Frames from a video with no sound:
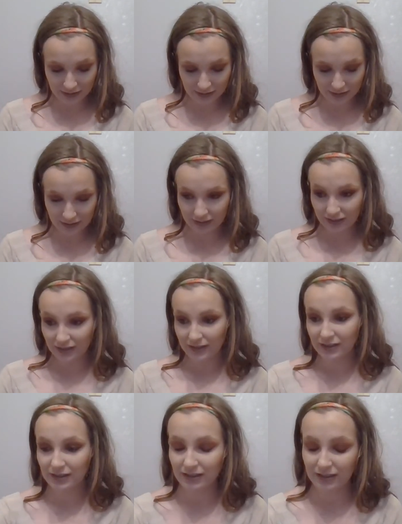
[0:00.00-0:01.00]

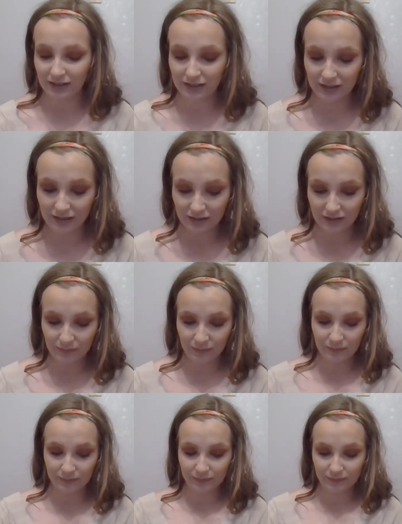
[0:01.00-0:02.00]

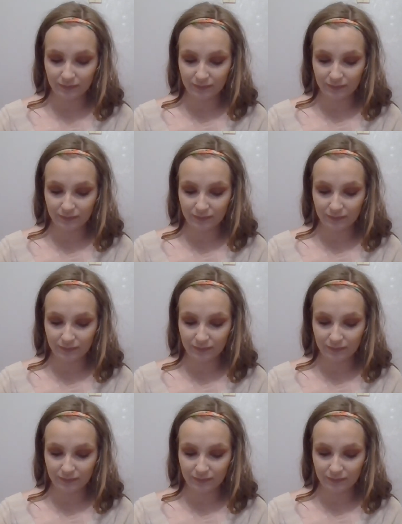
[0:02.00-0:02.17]
Nothing is said.